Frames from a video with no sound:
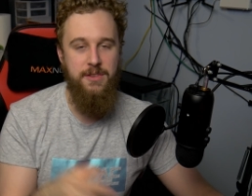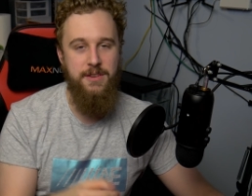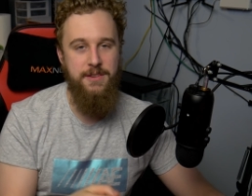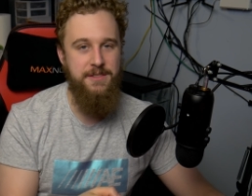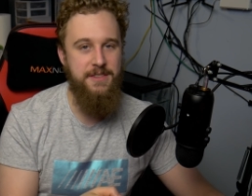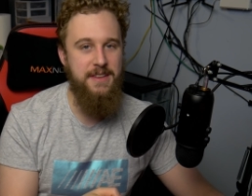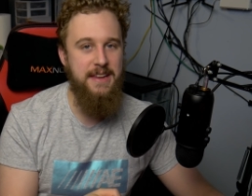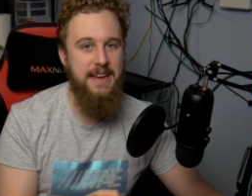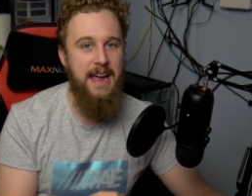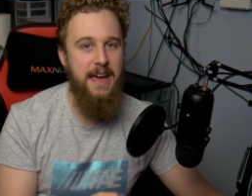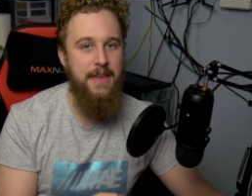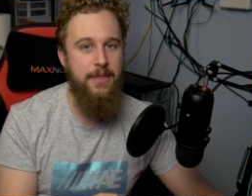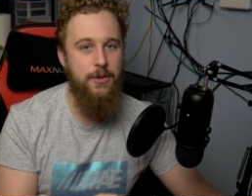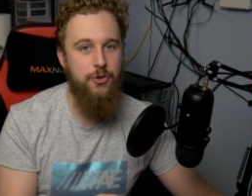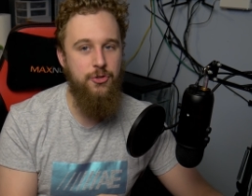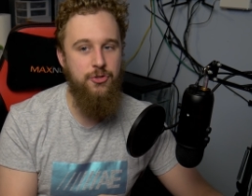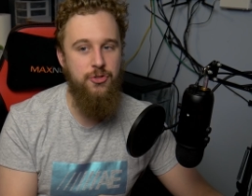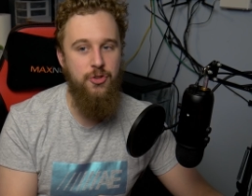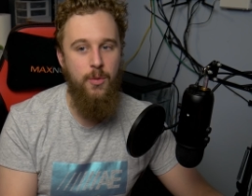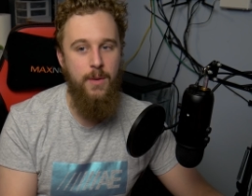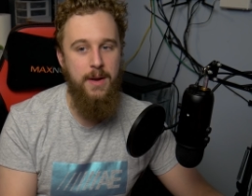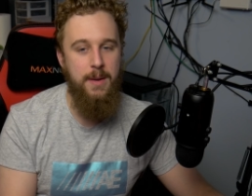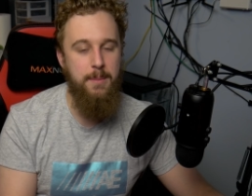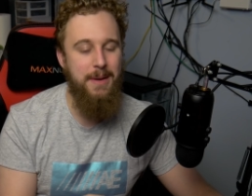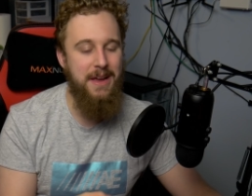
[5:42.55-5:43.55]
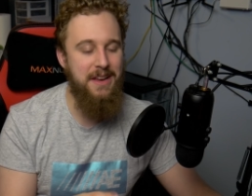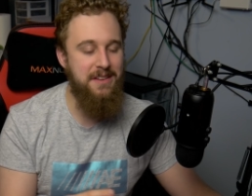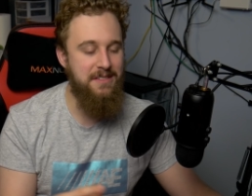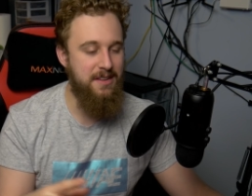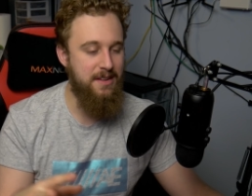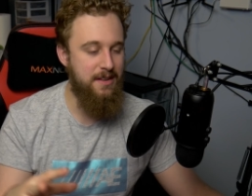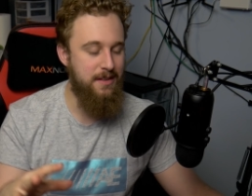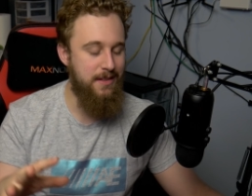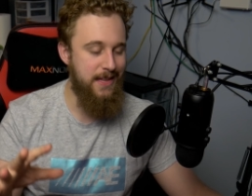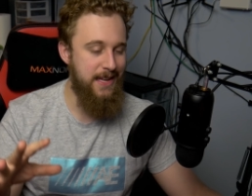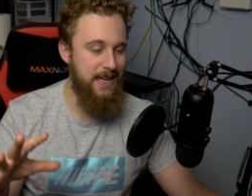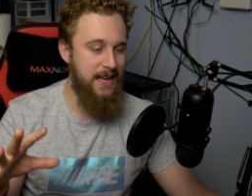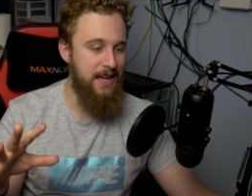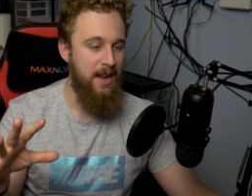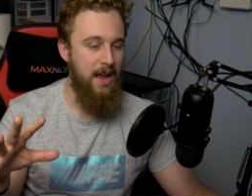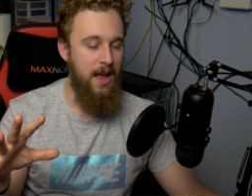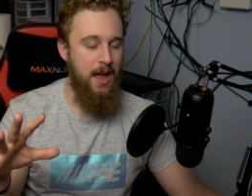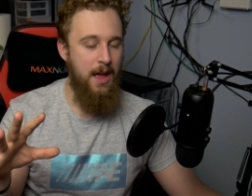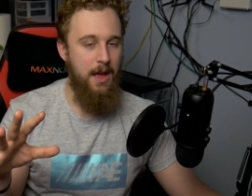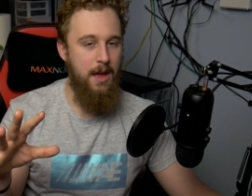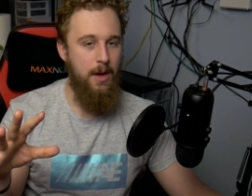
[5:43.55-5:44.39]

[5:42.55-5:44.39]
list together showing basically